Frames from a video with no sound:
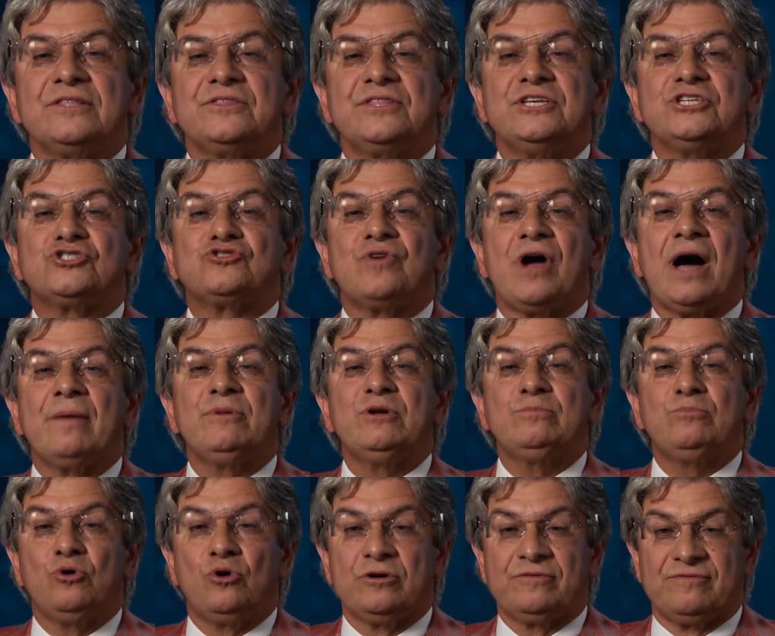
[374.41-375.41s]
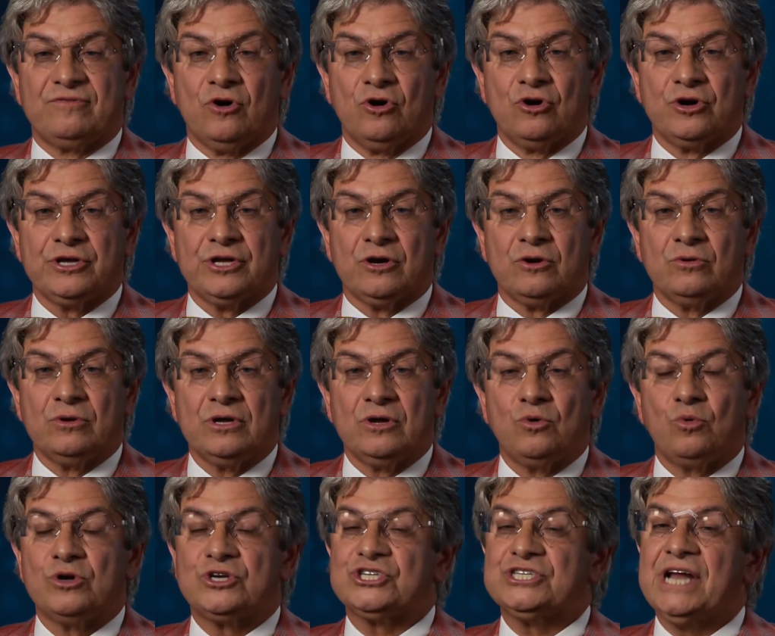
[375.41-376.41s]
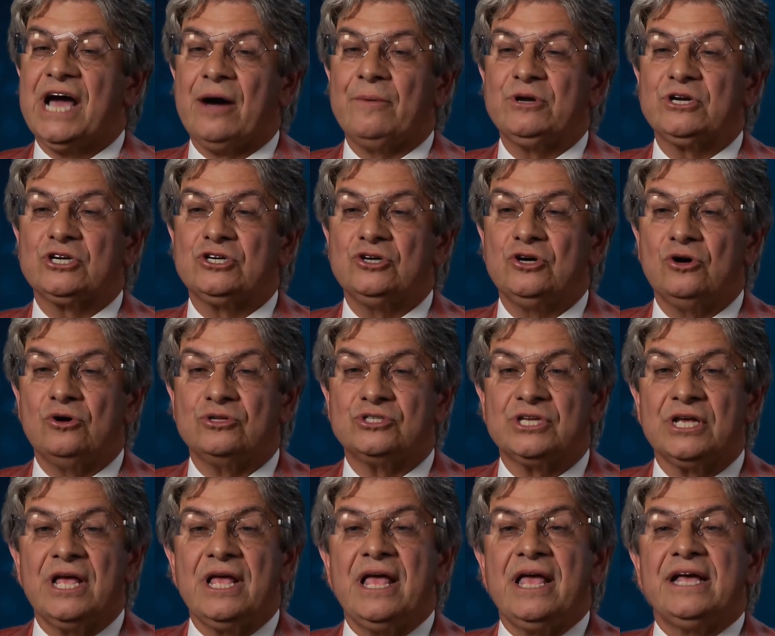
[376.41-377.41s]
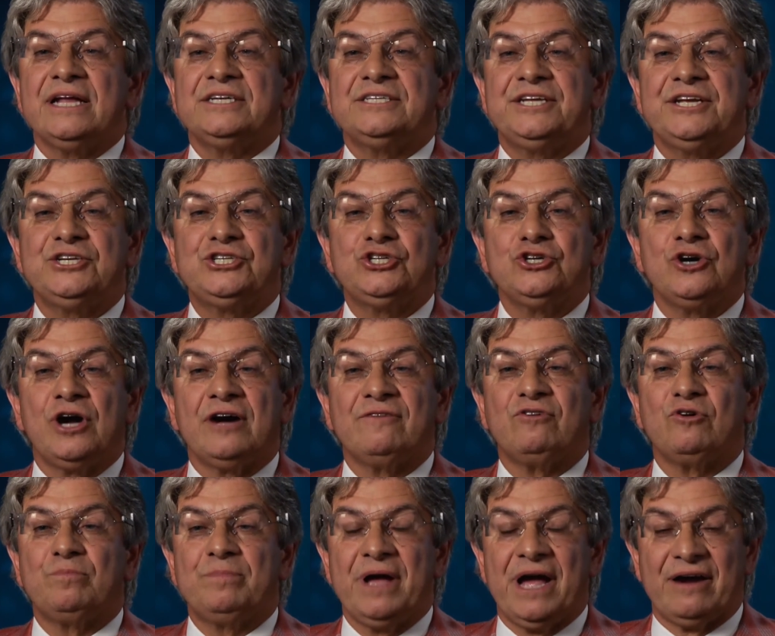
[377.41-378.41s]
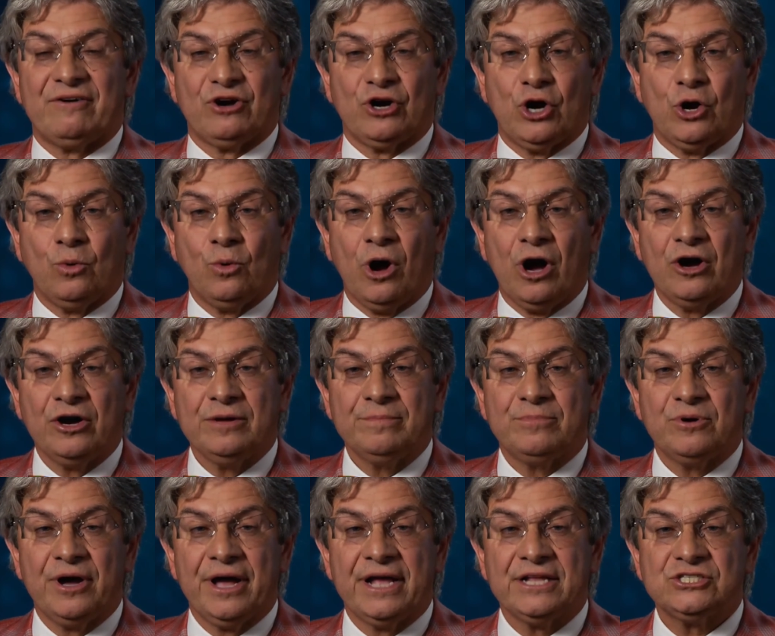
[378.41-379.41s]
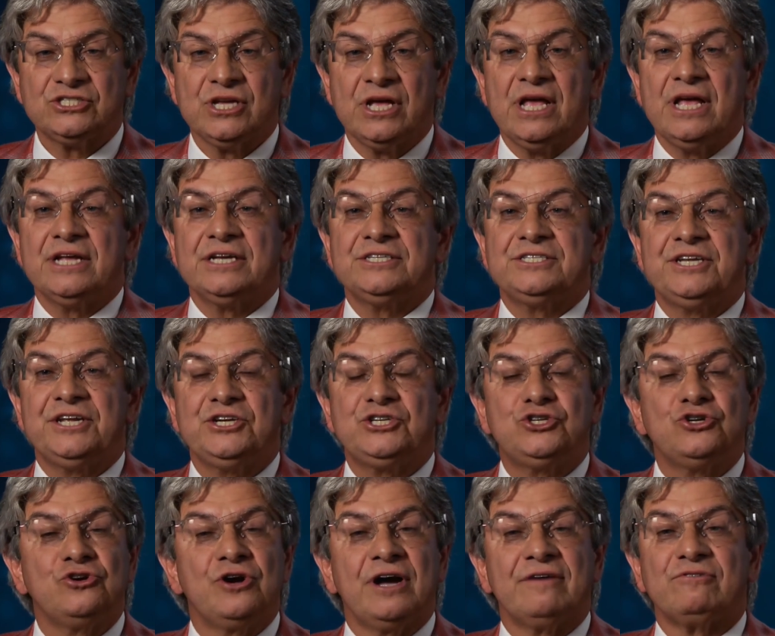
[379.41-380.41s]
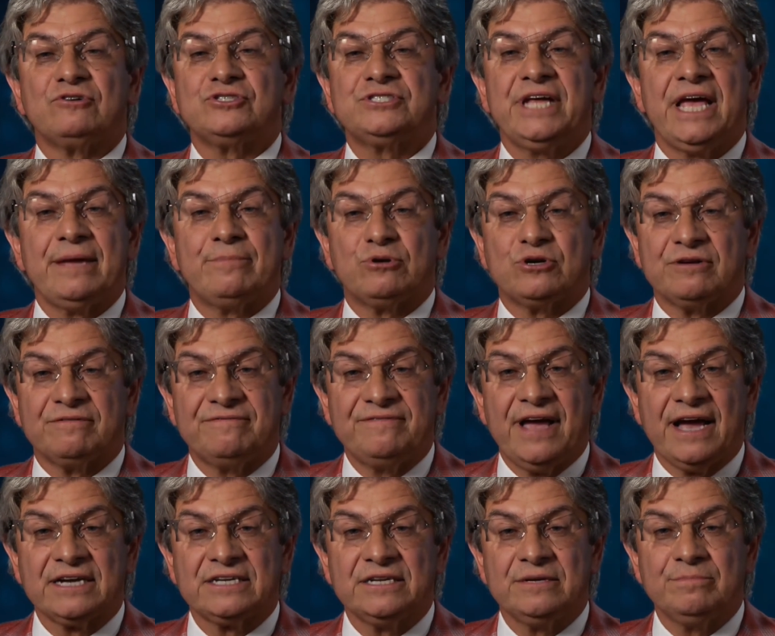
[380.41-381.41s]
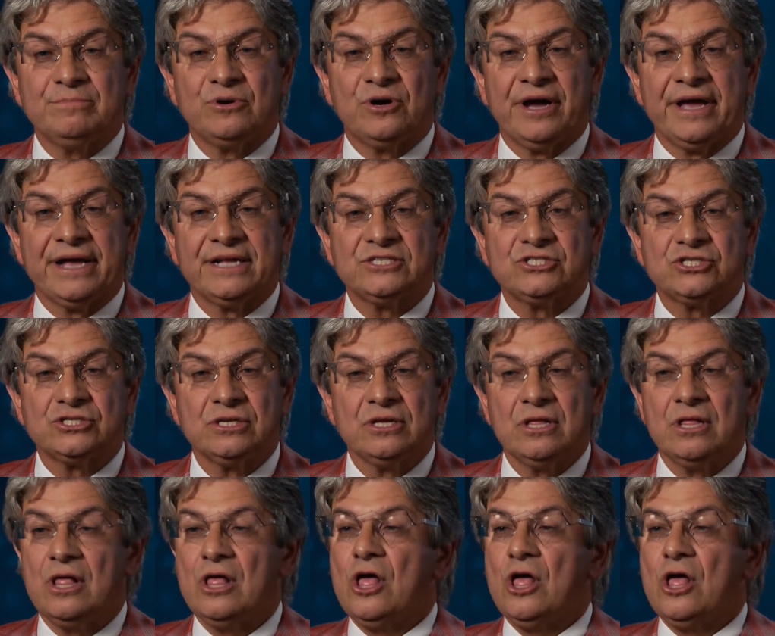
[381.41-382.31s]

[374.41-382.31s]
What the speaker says: The Straumann portfolio, which now includes tissue-level parallel wall implants, tissue-level tapered effect implants,